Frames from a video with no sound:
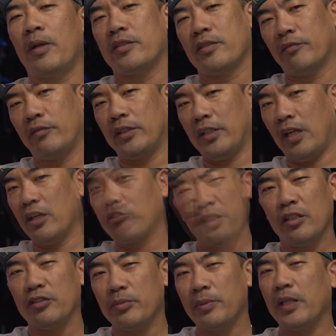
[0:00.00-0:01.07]
about something that I
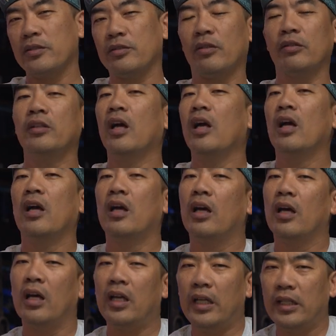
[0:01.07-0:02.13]
touched base on
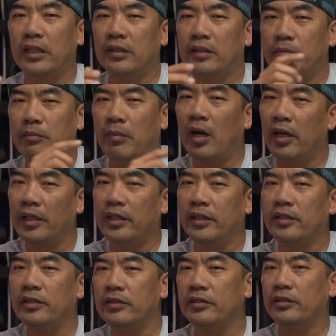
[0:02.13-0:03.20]
in my
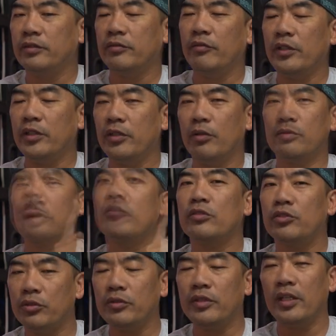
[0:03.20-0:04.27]
videos
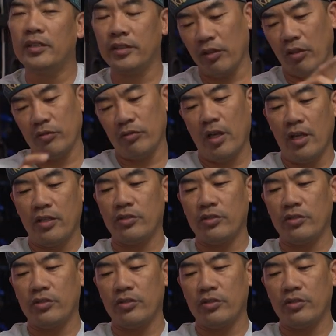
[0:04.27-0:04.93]
2 days ago.